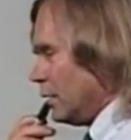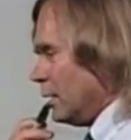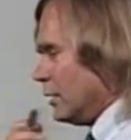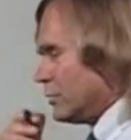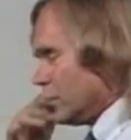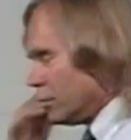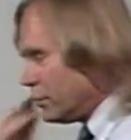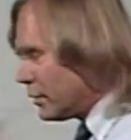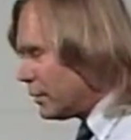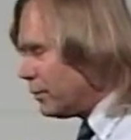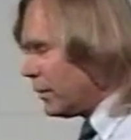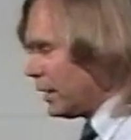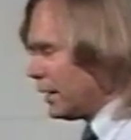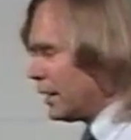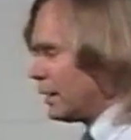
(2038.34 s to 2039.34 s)
So you can
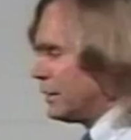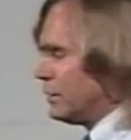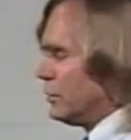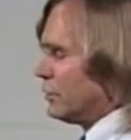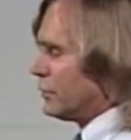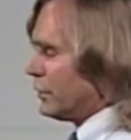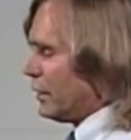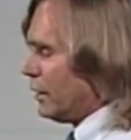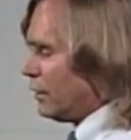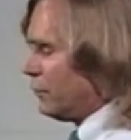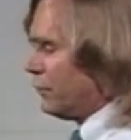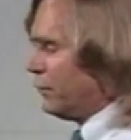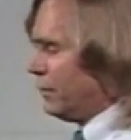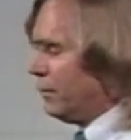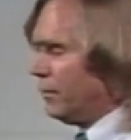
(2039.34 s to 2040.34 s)
model it
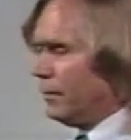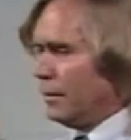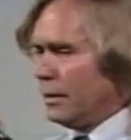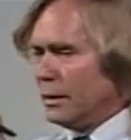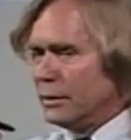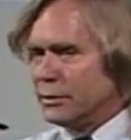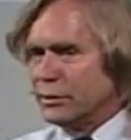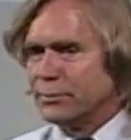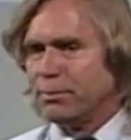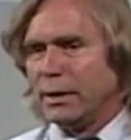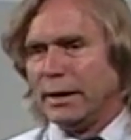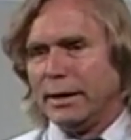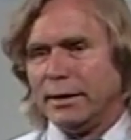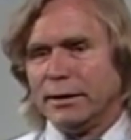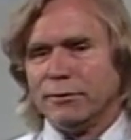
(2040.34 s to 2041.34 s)
yourself,
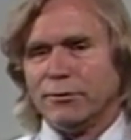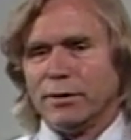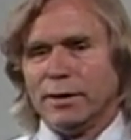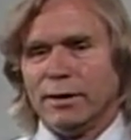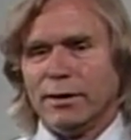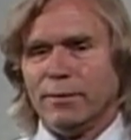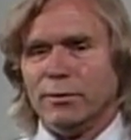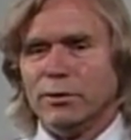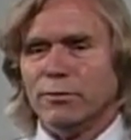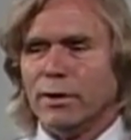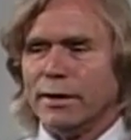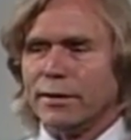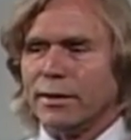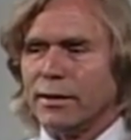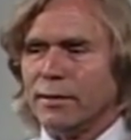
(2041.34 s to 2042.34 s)
display it in front of them. You
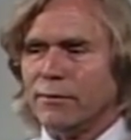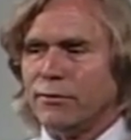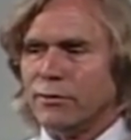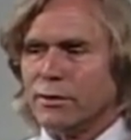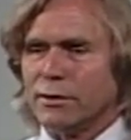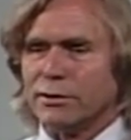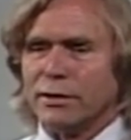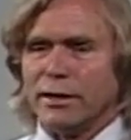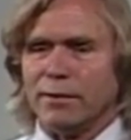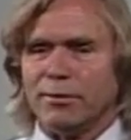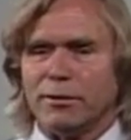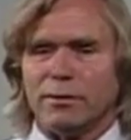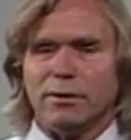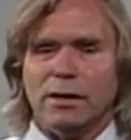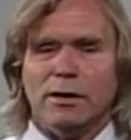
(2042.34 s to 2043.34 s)
want them, for
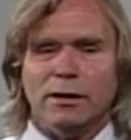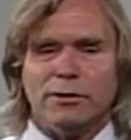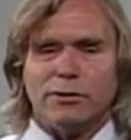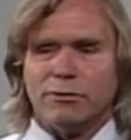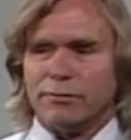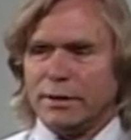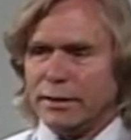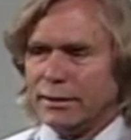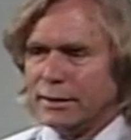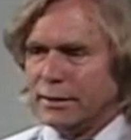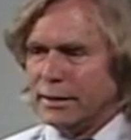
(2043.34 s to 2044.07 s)
example, to read the